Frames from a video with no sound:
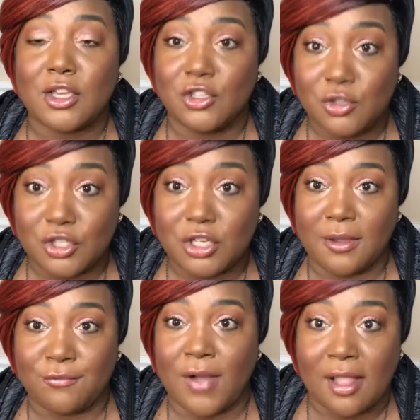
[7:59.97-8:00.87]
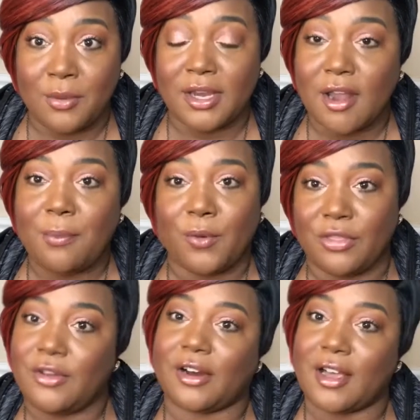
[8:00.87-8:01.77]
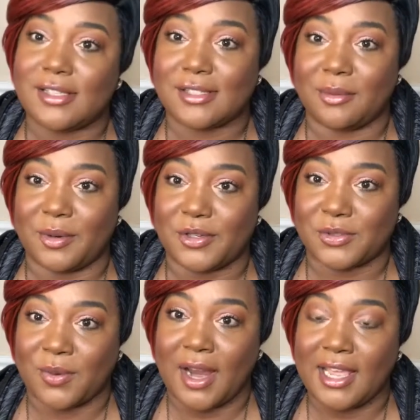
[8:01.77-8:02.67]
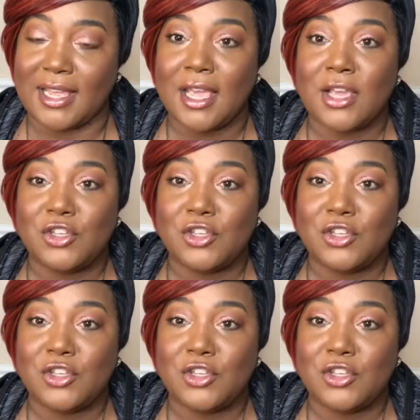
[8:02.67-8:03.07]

You be following up with your customers, right?